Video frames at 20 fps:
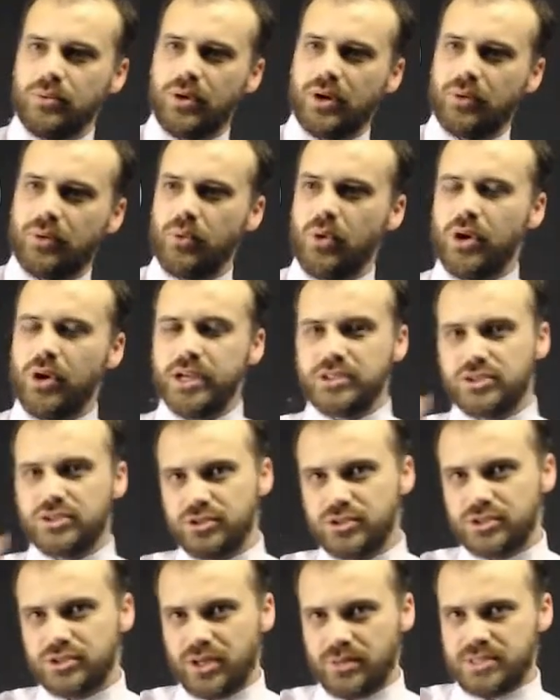Why
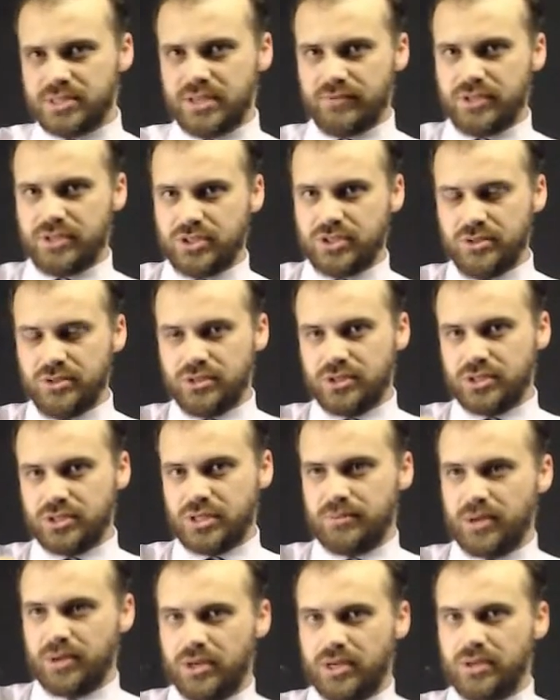two times seventy-two? Because
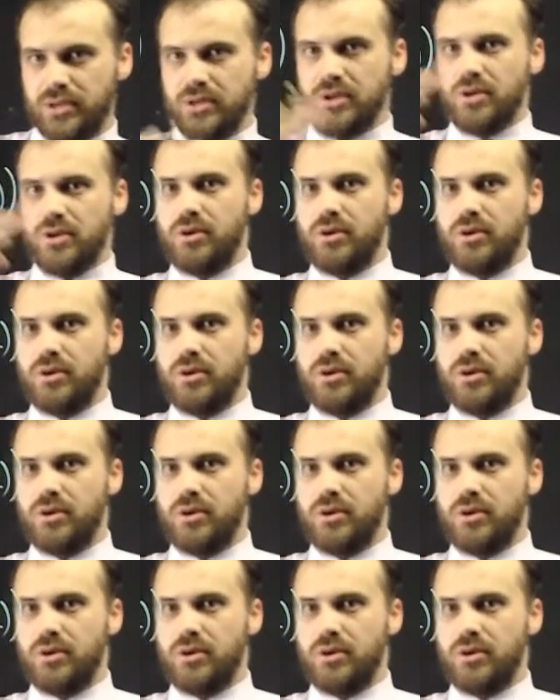I'm going